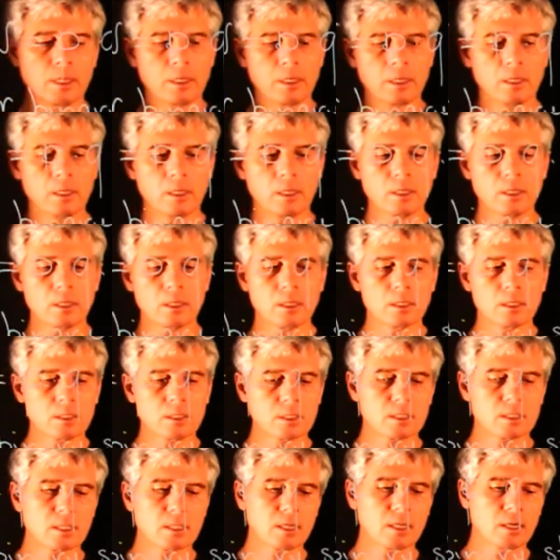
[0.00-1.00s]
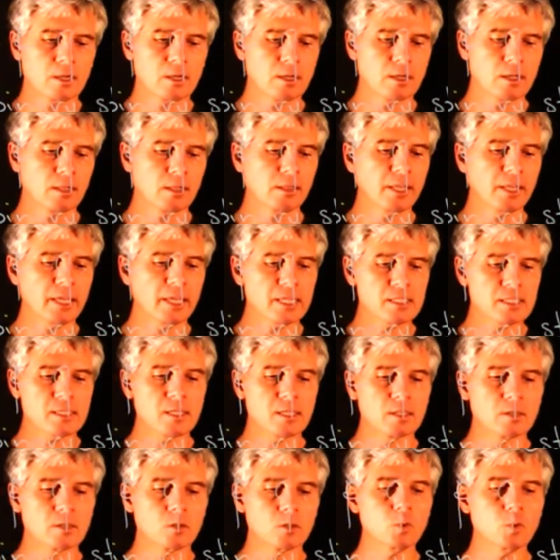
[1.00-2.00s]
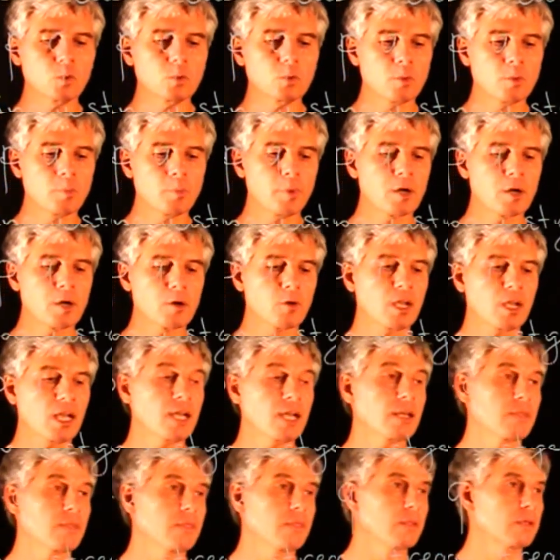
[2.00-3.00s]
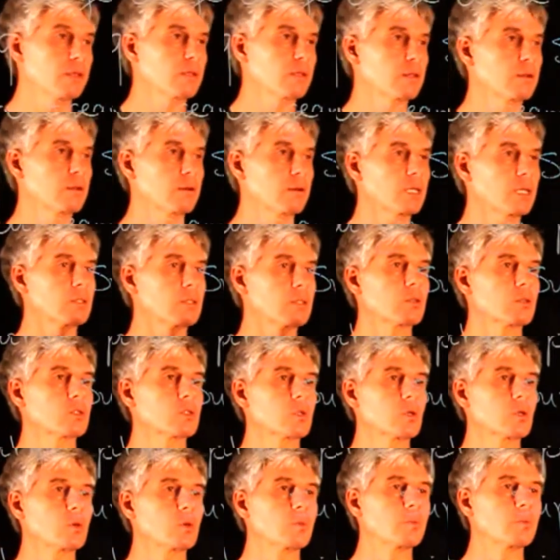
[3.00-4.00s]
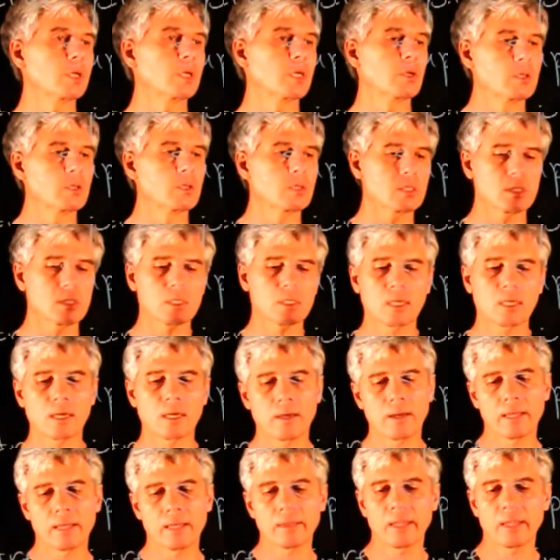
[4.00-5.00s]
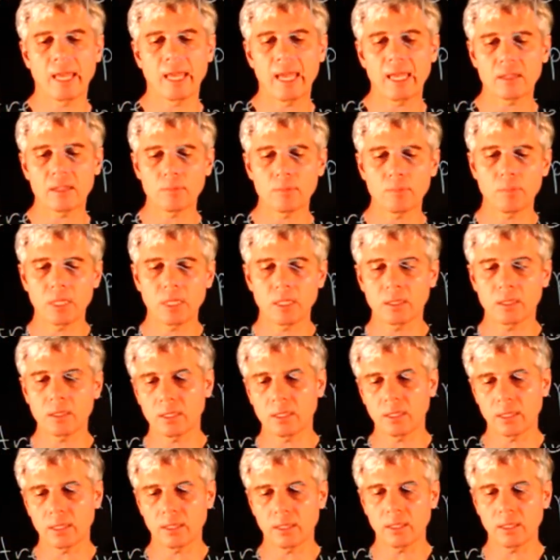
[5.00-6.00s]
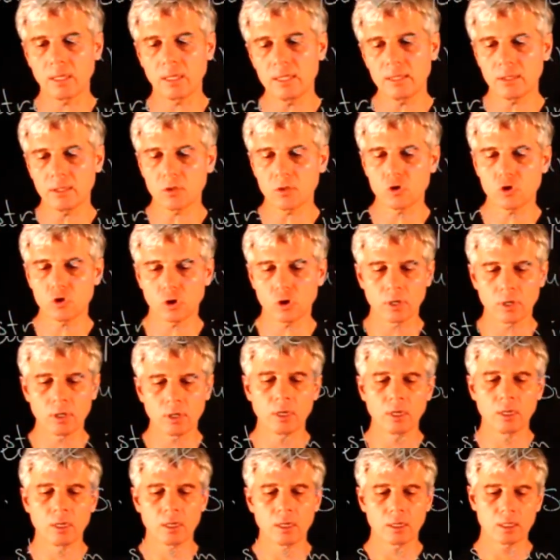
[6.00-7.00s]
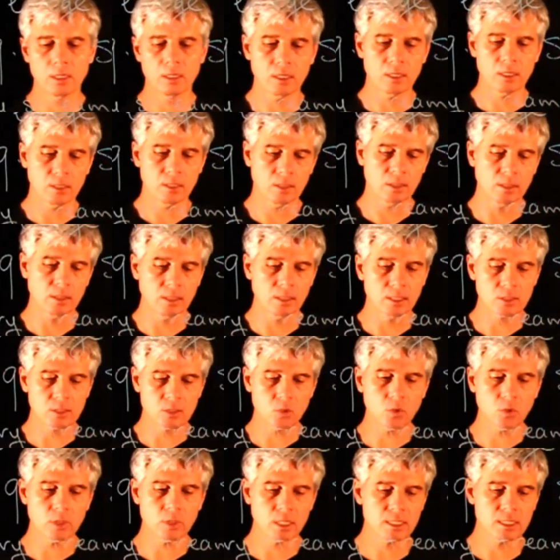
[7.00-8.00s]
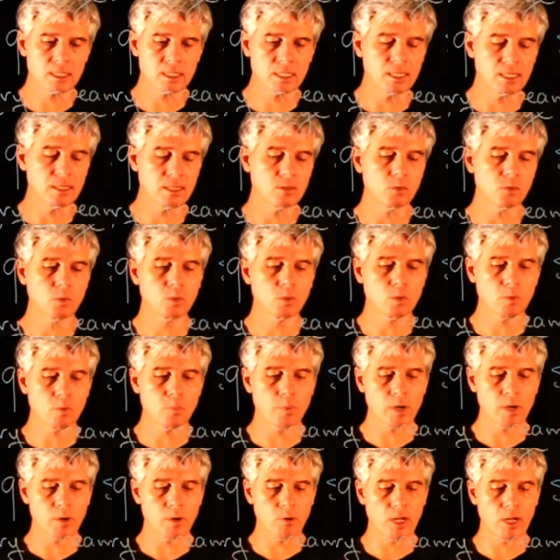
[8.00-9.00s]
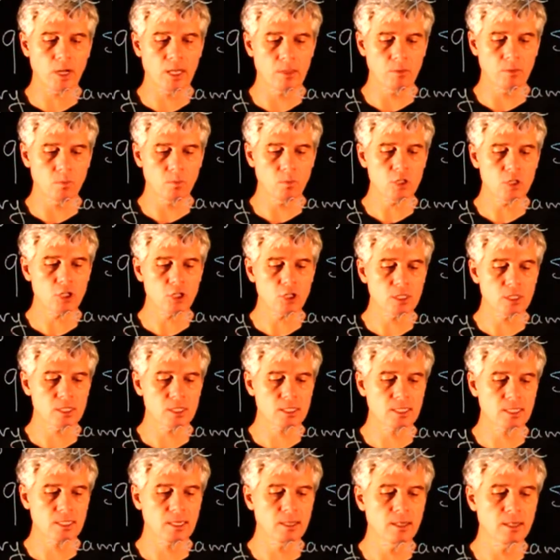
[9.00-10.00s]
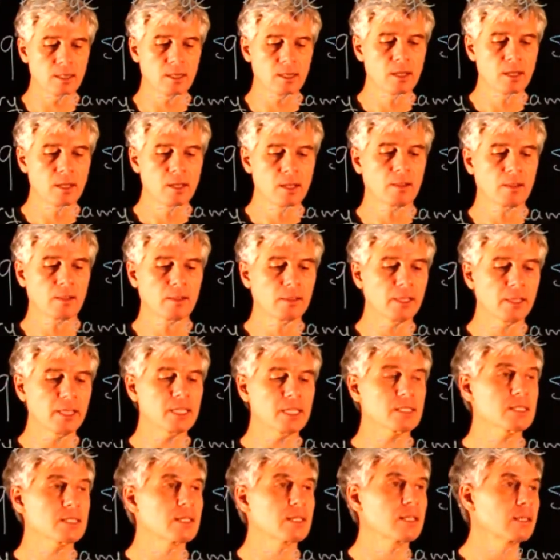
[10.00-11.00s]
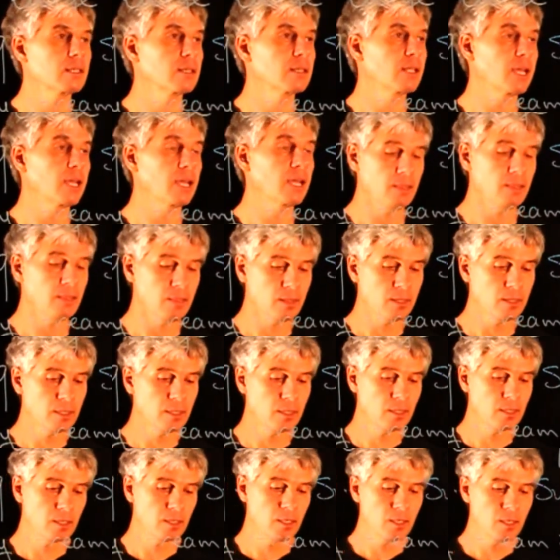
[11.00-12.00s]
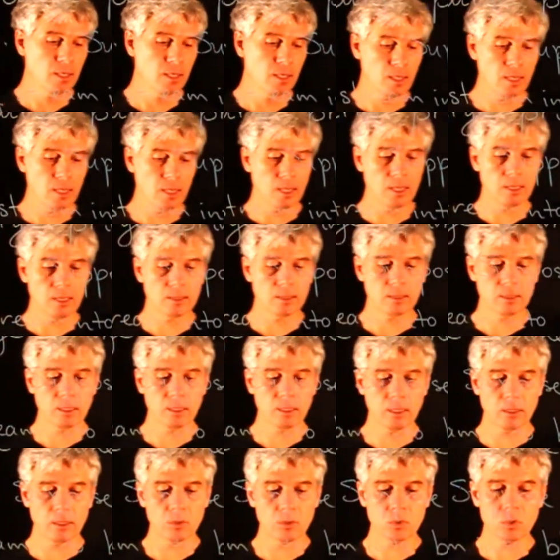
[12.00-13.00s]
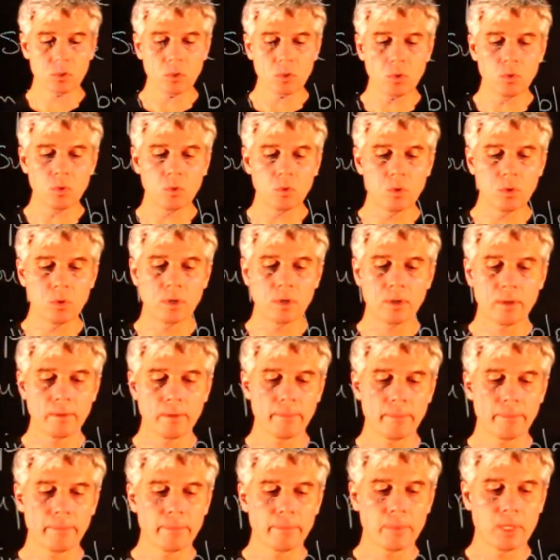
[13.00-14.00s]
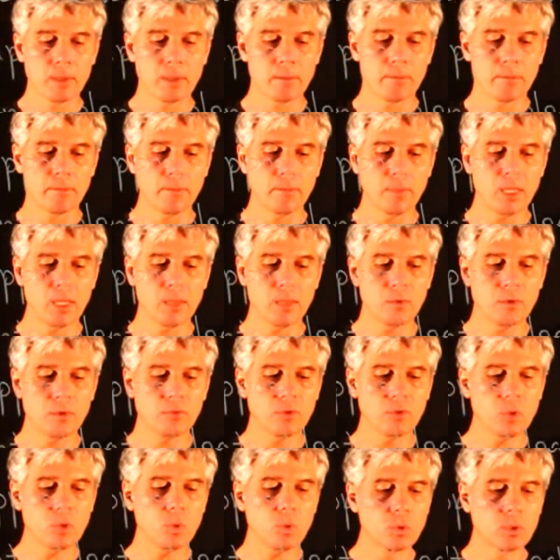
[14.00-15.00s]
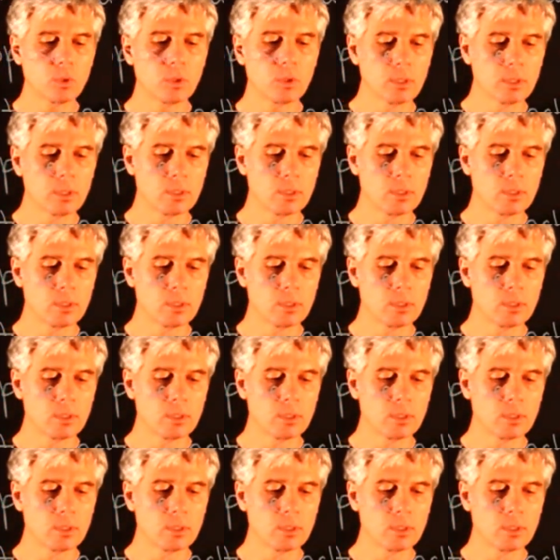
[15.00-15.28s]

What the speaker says: is less than 2 to the power n, right? So because an n-bit integer does not exceed 2 to the power n, which is less than n. And so may be viewed